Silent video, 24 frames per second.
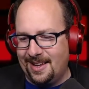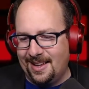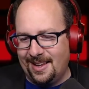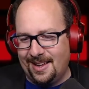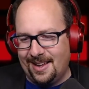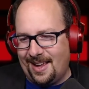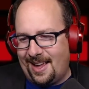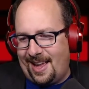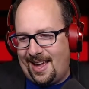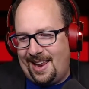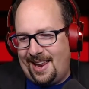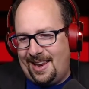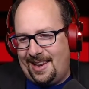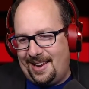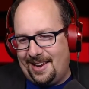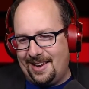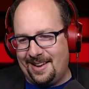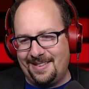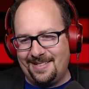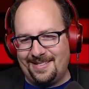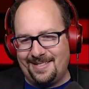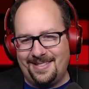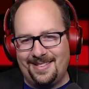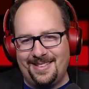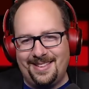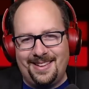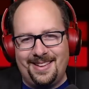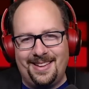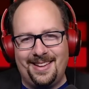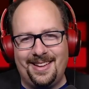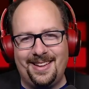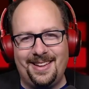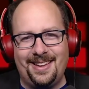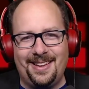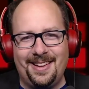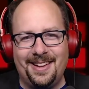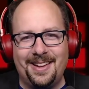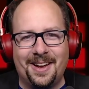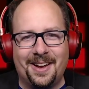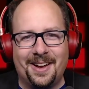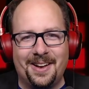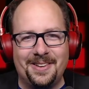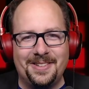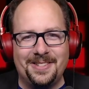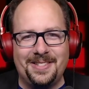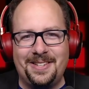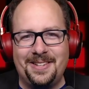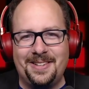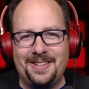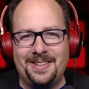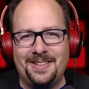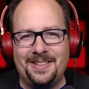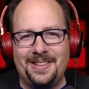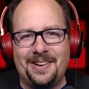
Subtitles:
Mm-hmm. And, he calls you